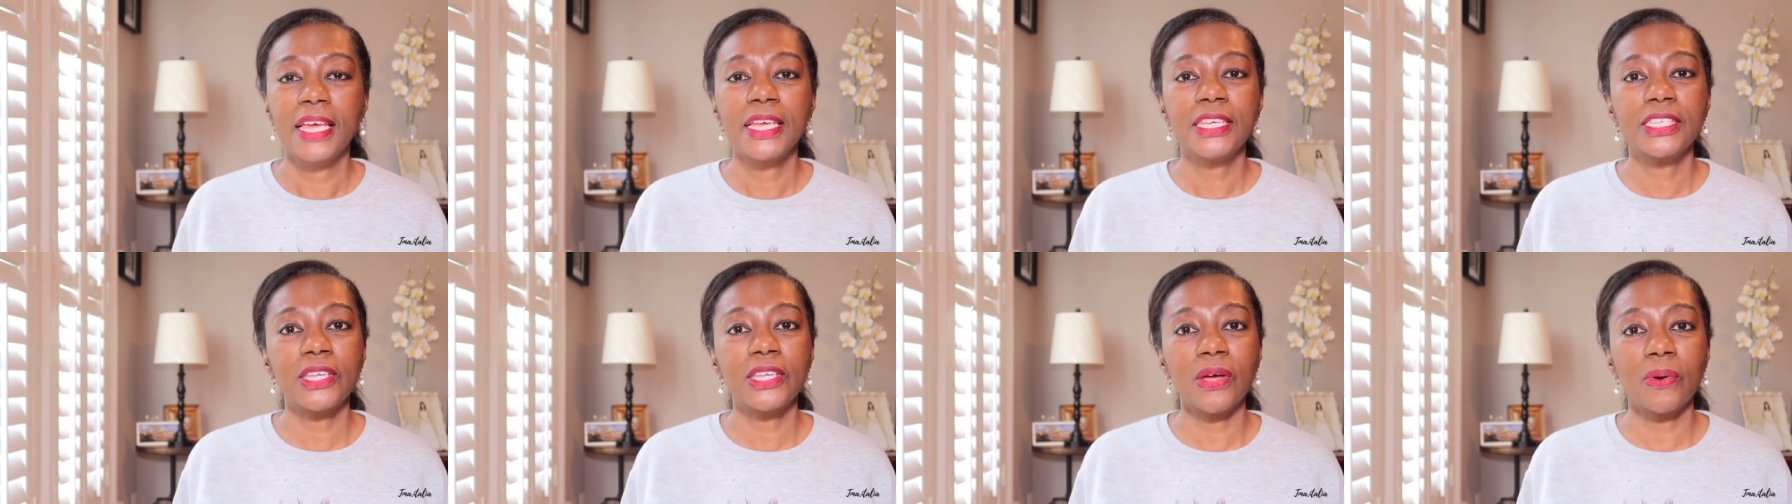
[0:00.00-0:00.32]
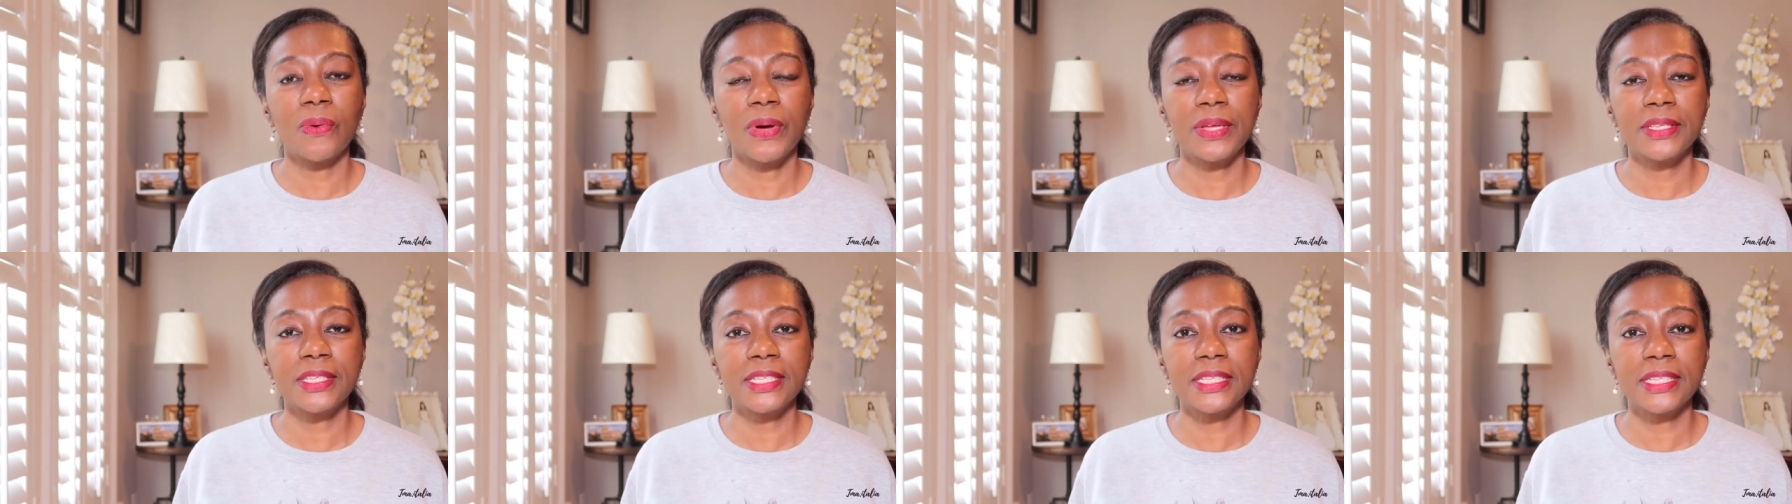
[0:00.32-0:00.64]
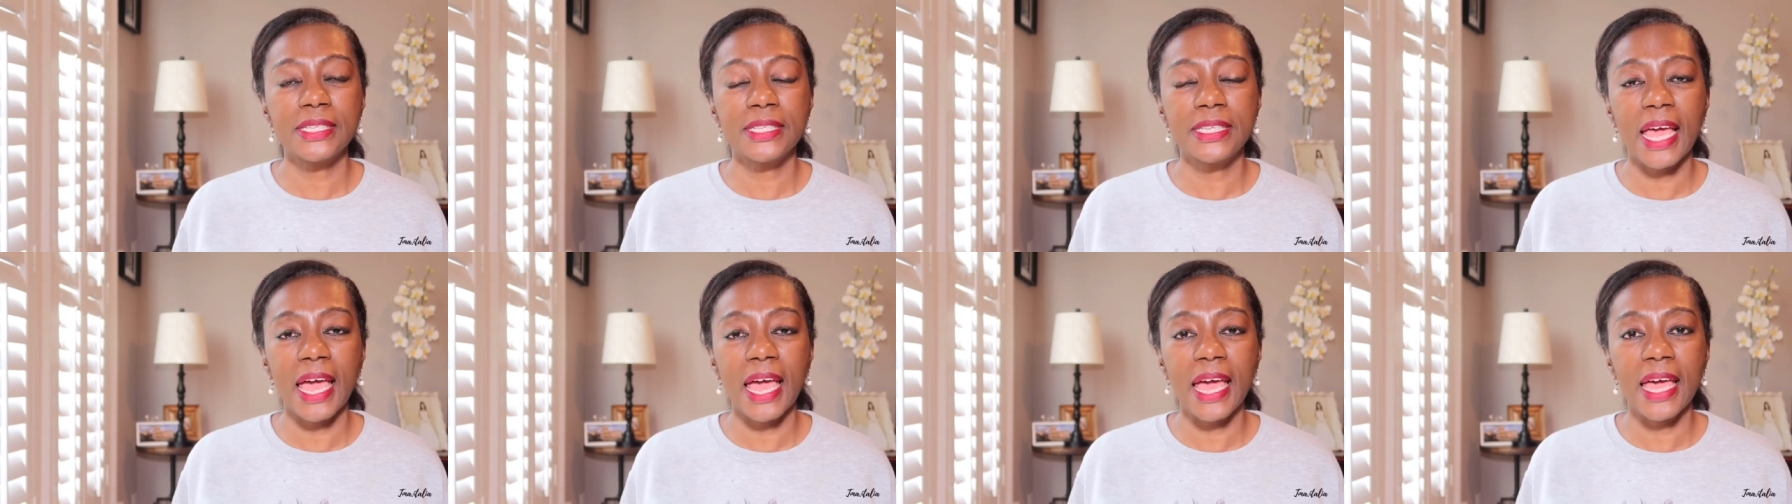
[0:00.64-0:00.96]
So
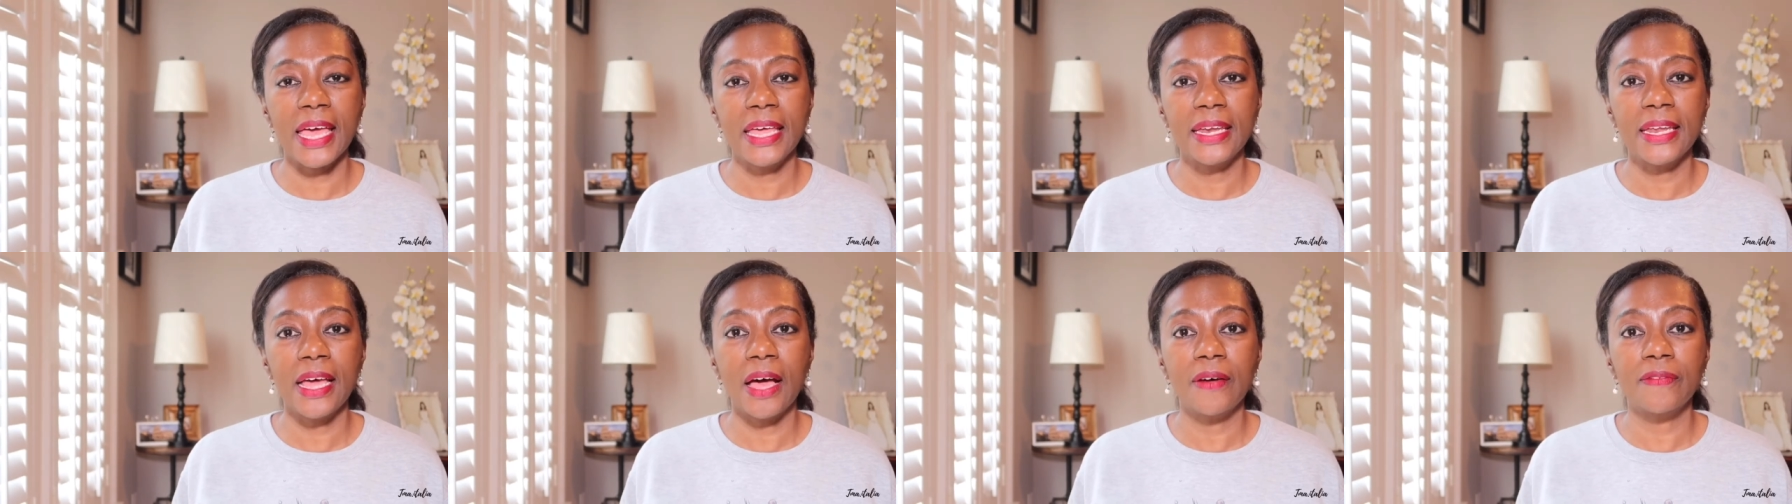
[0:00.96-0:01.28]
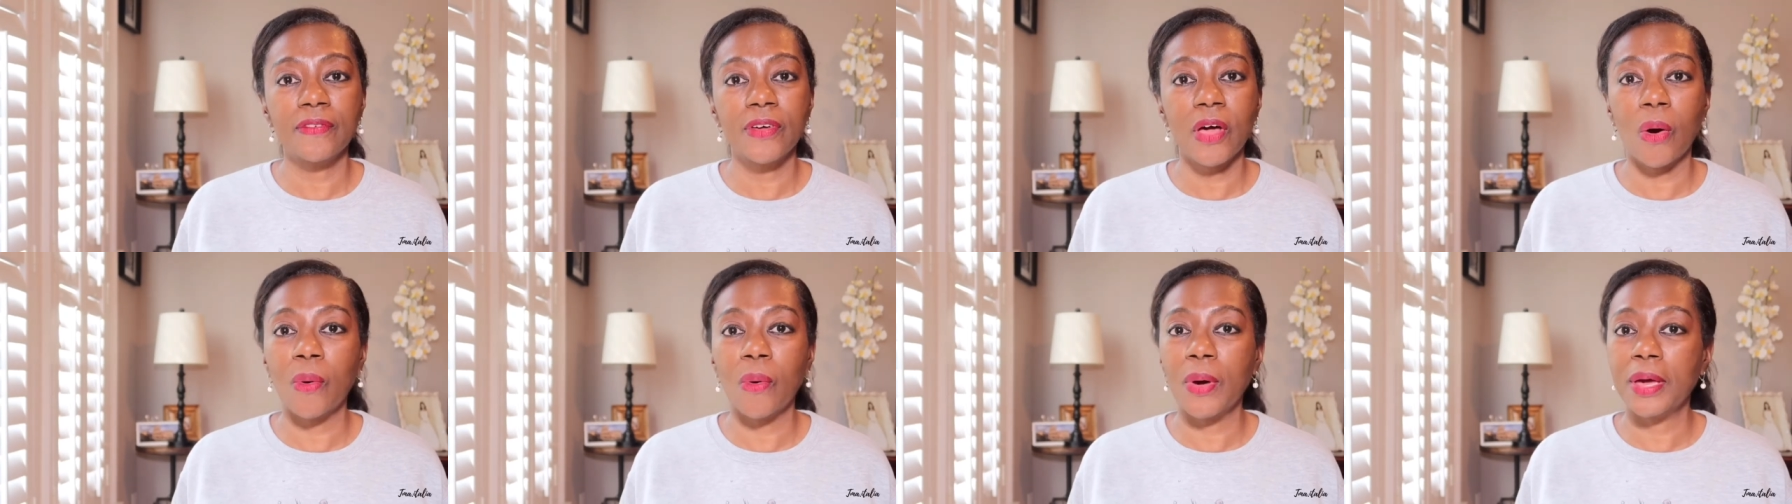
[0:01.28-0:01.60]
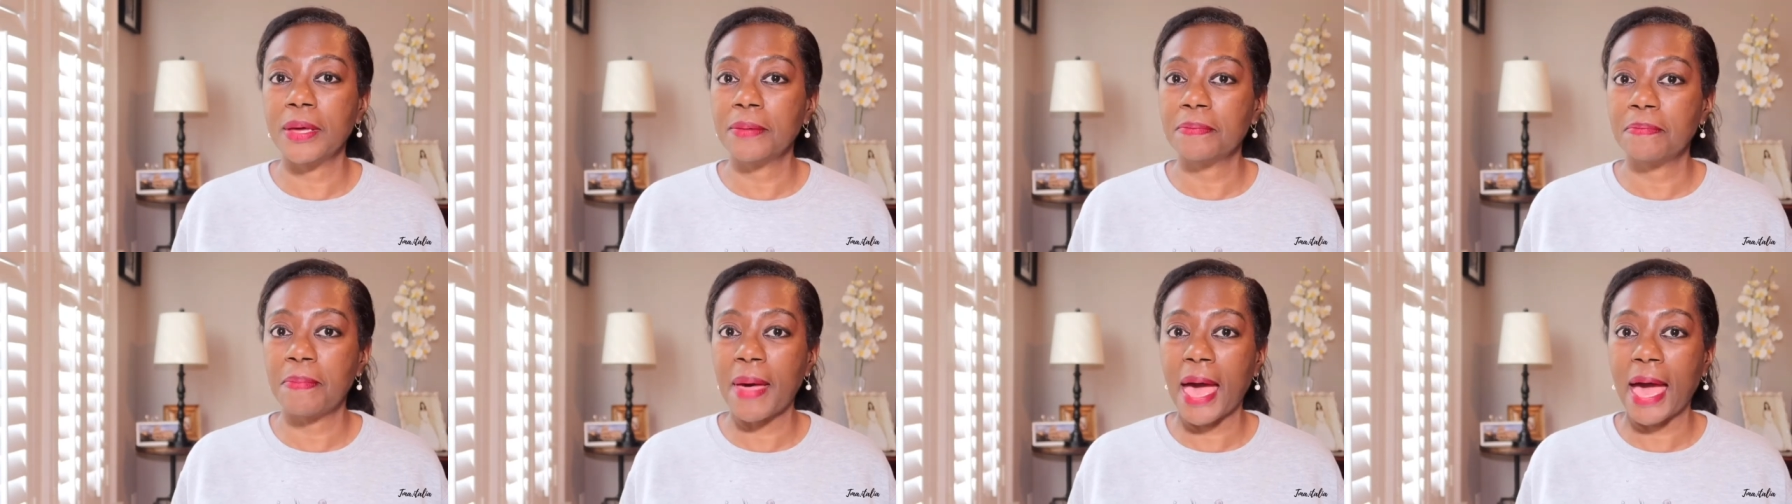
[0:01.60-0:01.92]
instead of
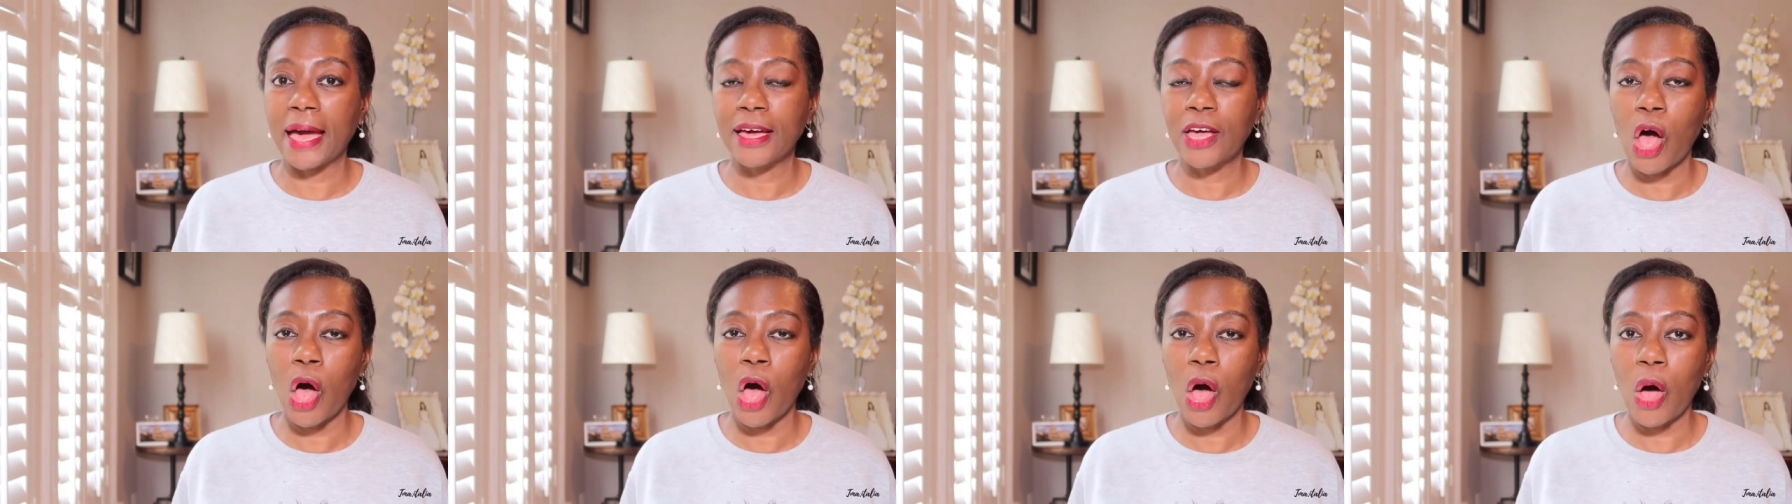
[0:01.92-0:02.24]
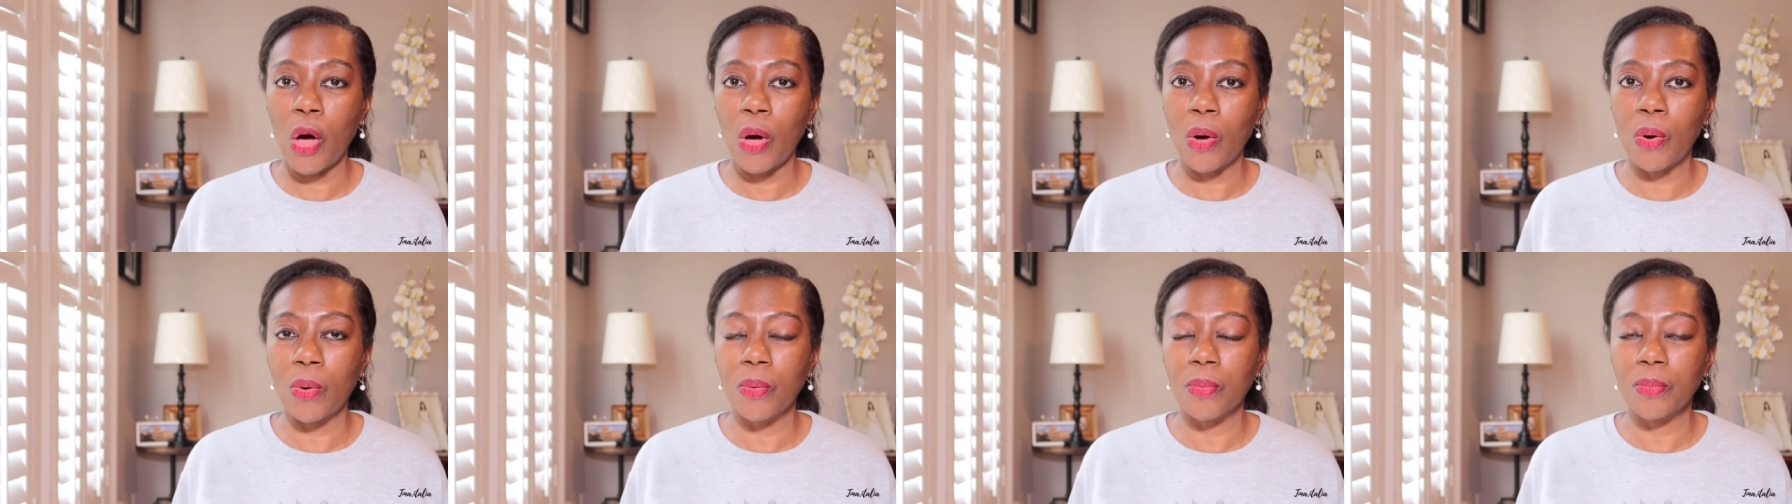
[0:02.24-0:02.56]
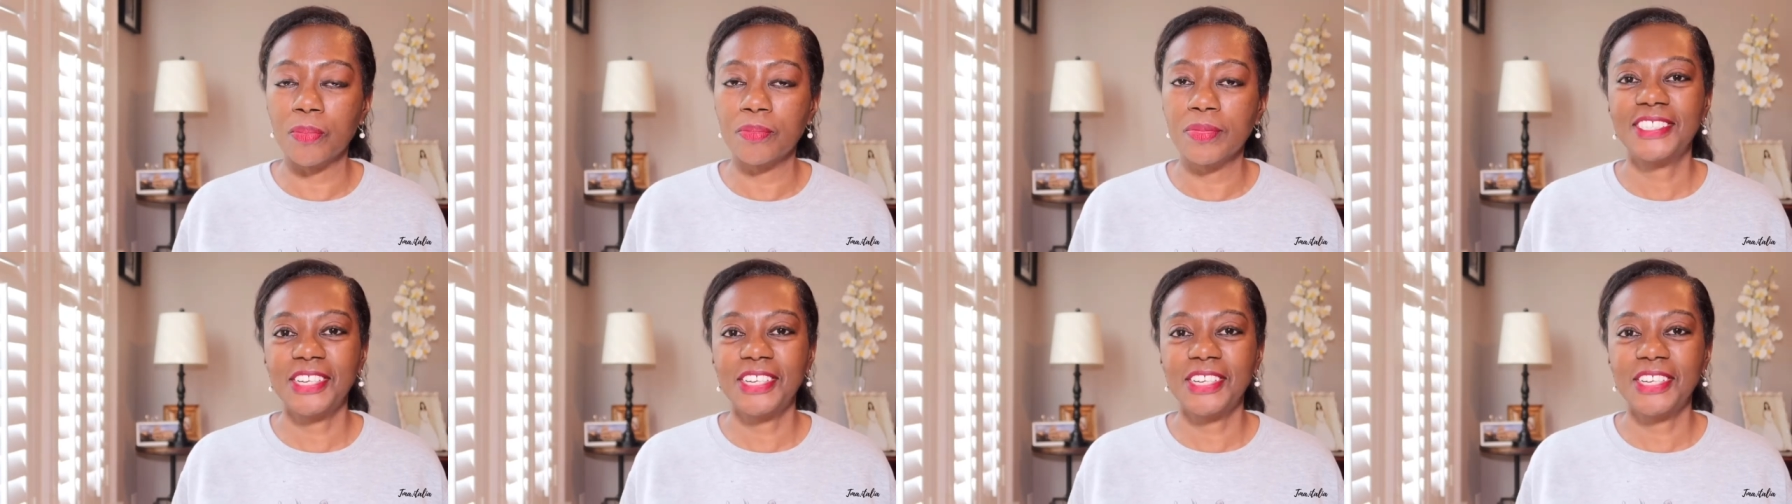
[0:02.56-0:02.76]
going back home,